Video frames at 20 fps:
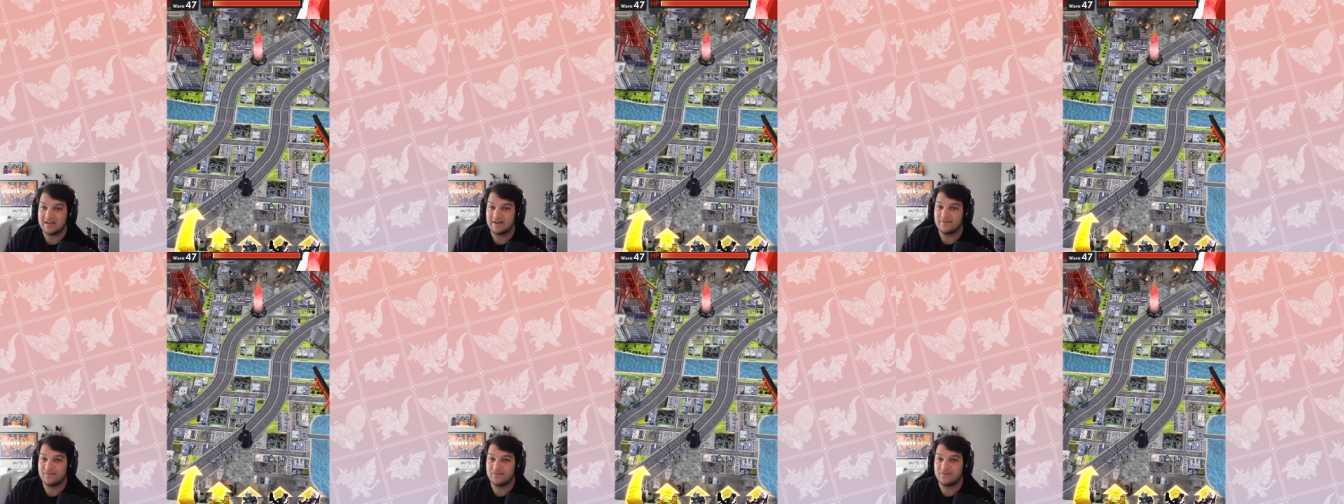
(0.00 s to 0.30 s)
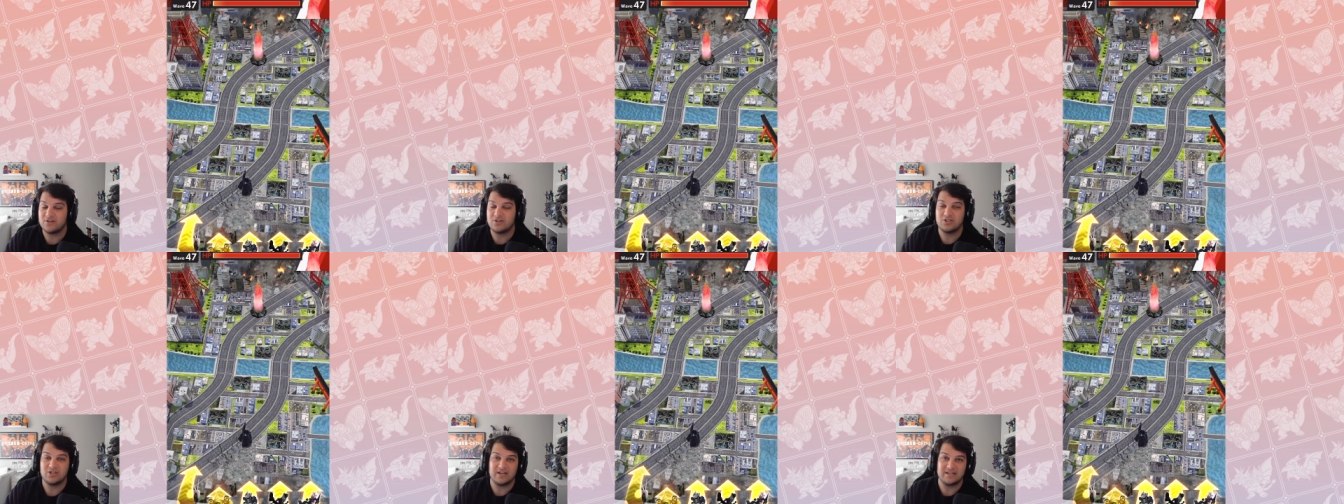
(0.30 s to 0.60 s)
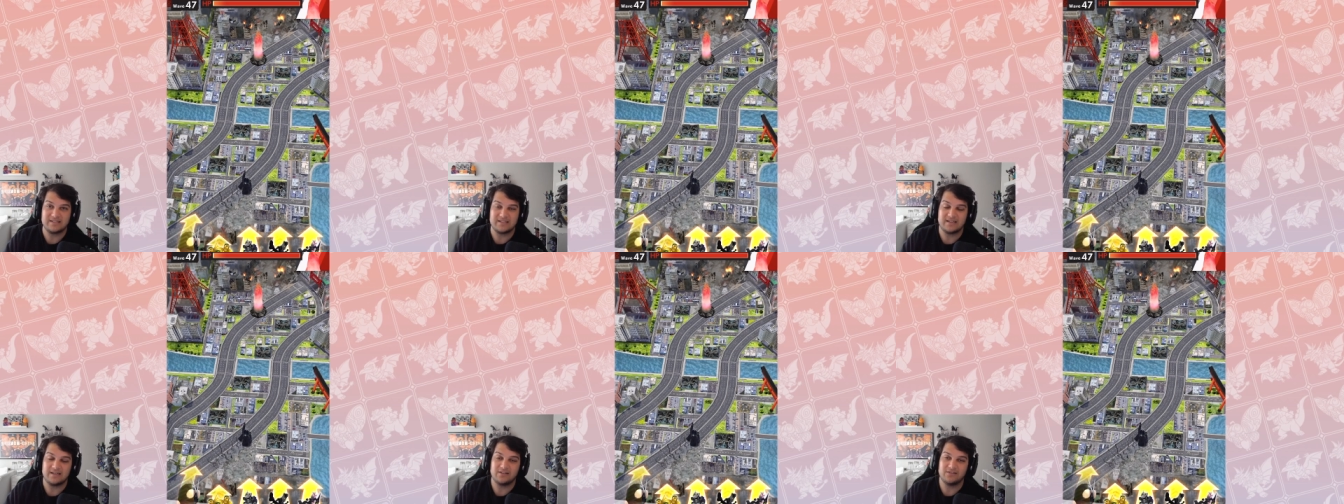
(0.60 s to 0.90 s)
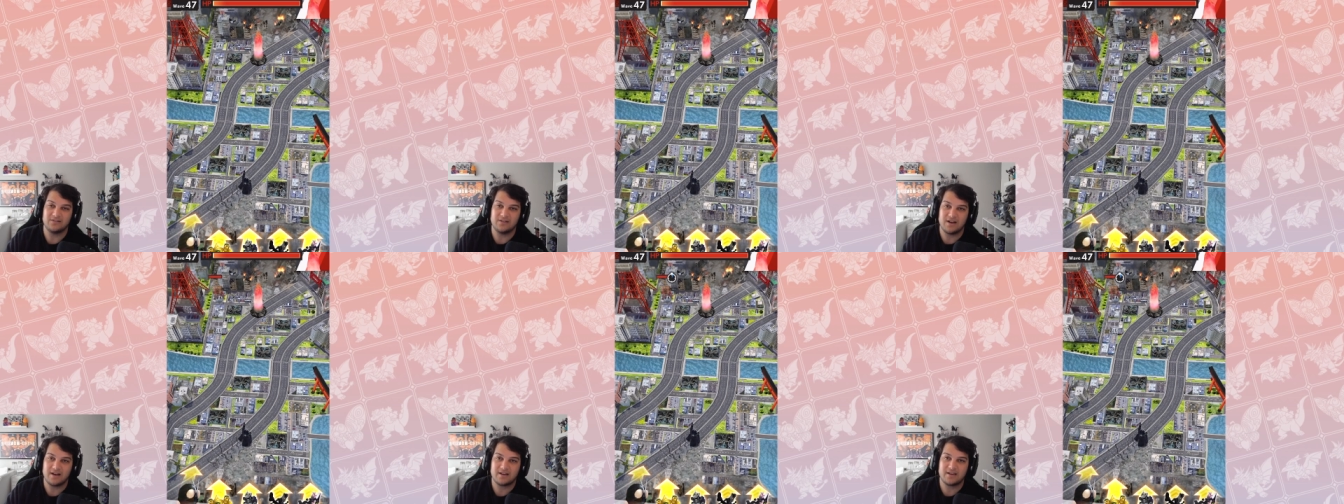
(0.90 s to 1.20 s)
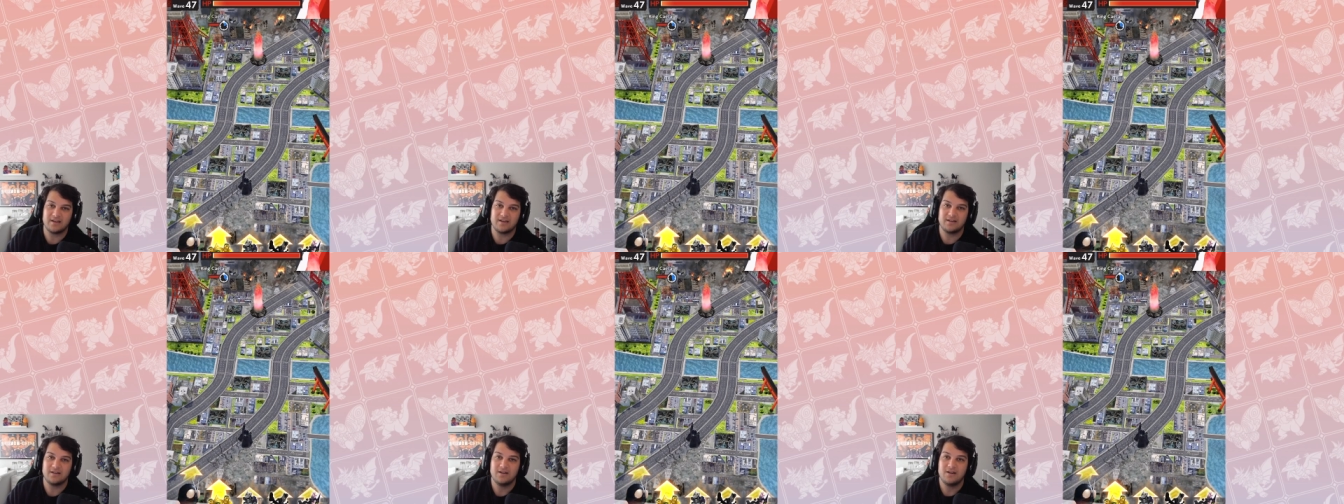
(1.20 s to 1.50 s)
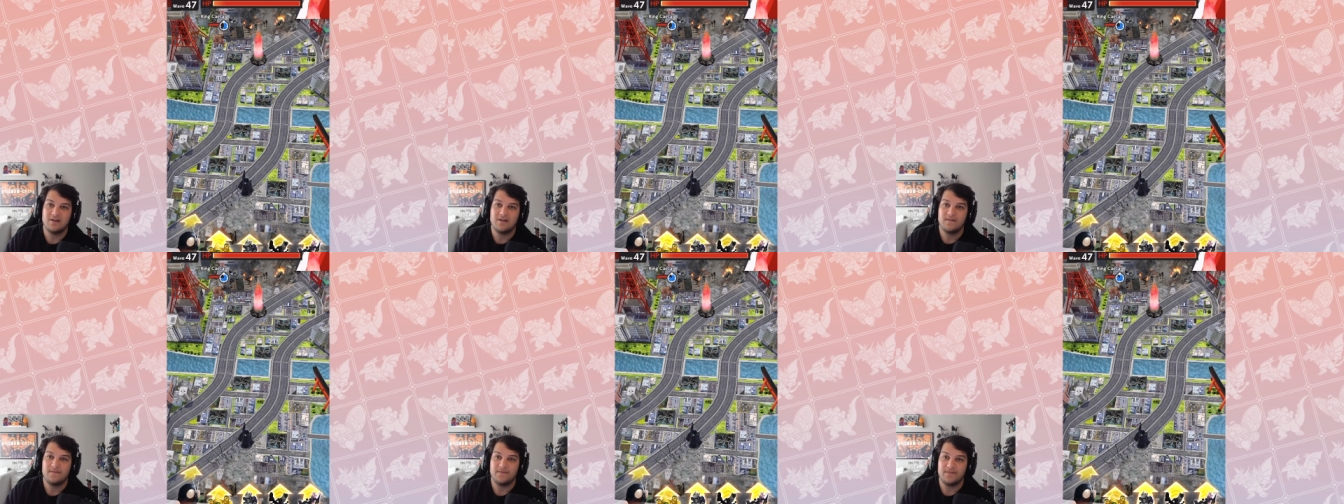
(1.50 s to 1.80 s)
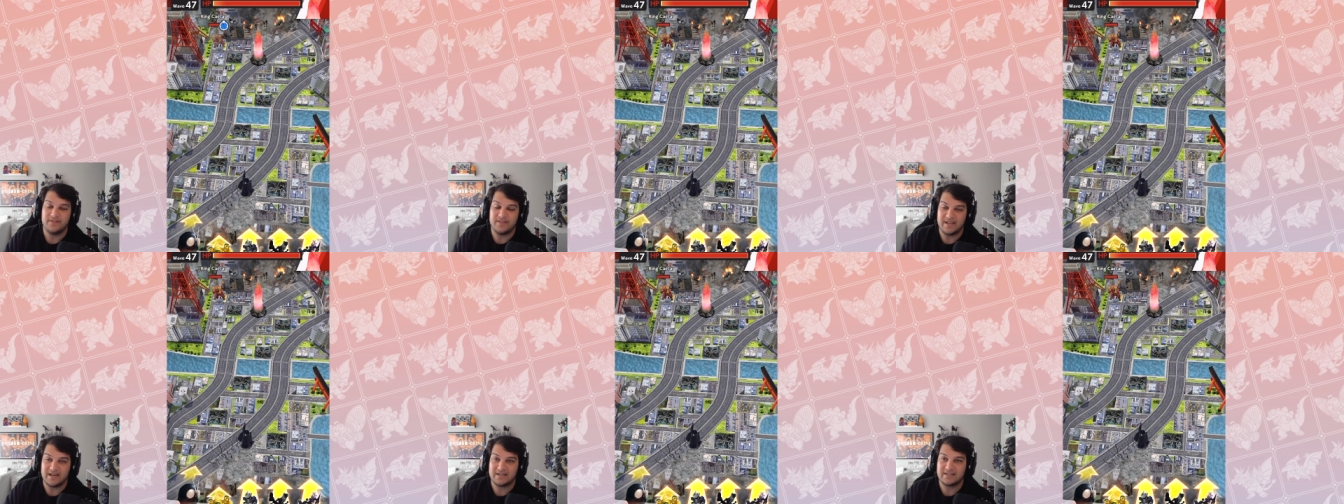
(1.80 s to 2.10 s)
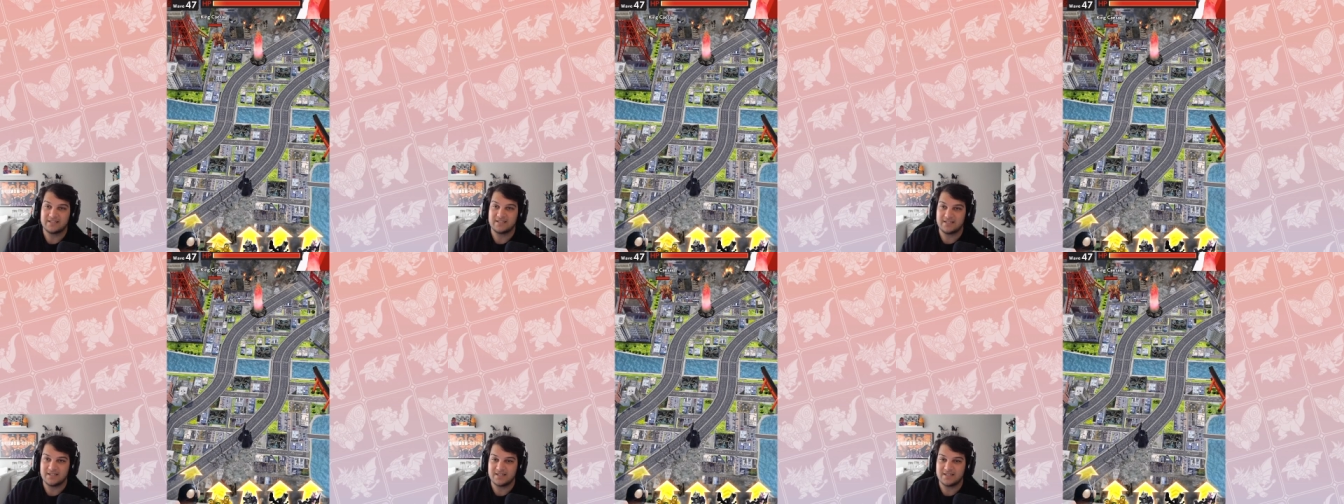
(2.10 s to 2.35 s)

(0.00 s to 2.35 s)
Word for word: get a free chance at unlocking next